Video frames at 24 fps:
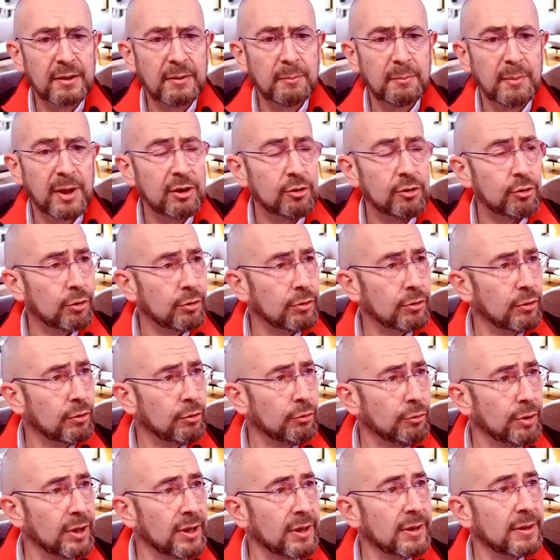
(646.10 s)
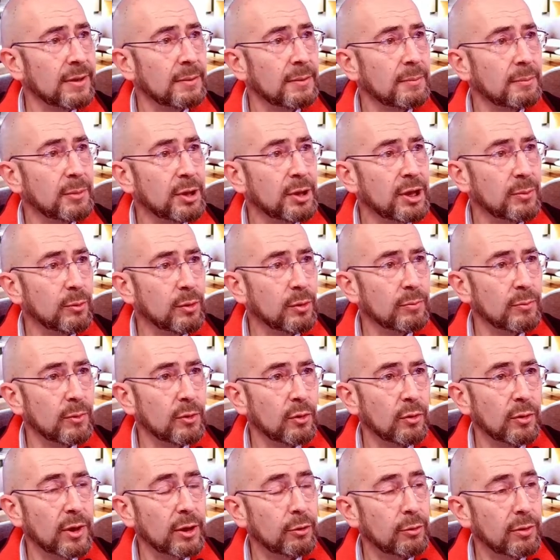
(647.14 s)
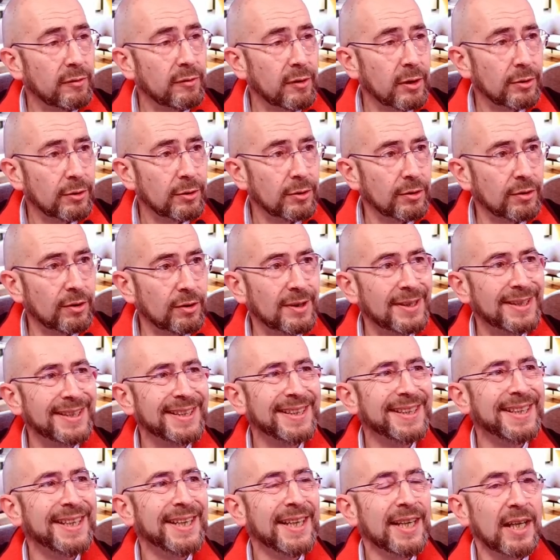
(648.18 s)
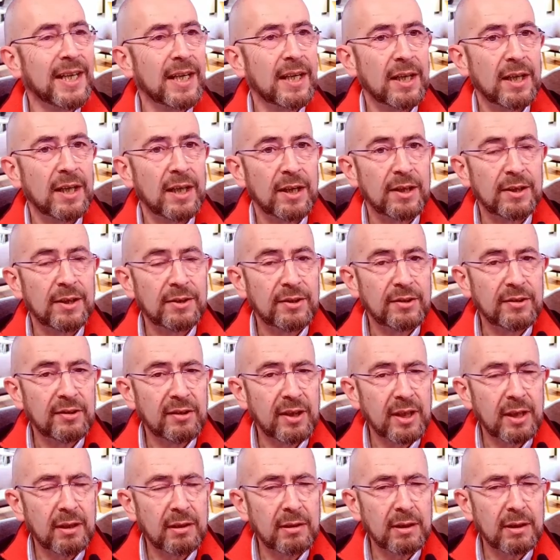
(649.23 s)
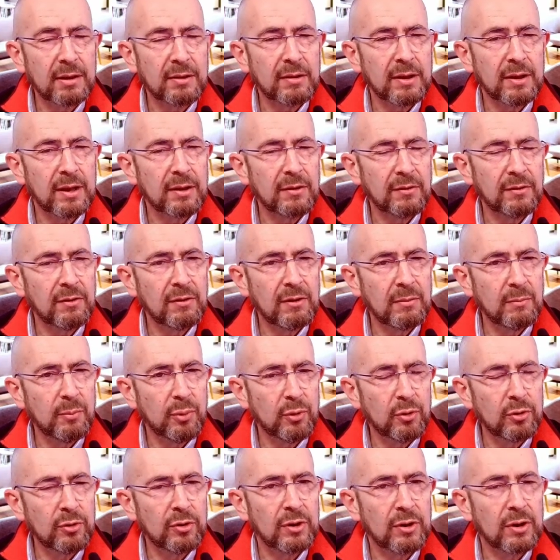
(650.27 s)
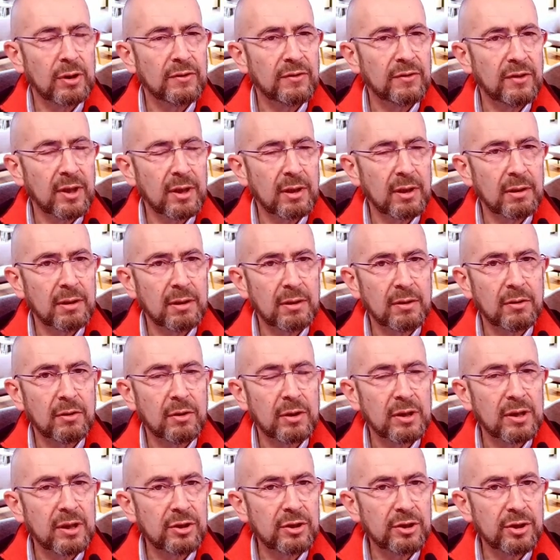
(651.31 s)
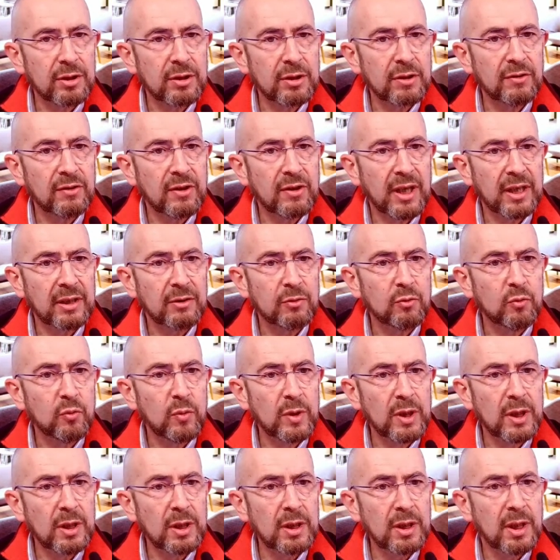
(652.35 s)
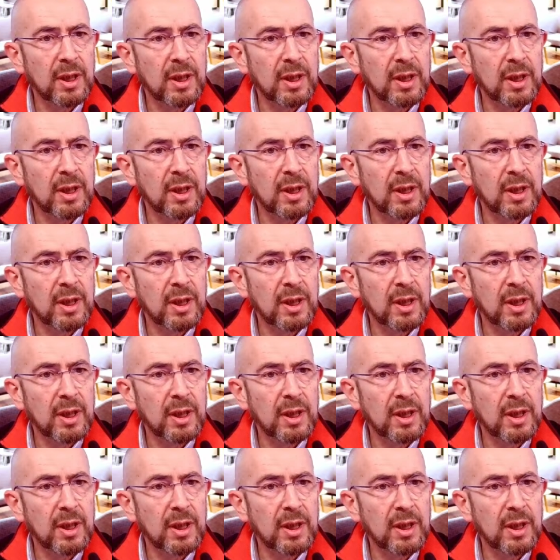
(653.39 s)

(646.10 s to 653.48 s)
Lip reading: bachelor degree, minimum or equivalent. Second, and this is important, second condition is that we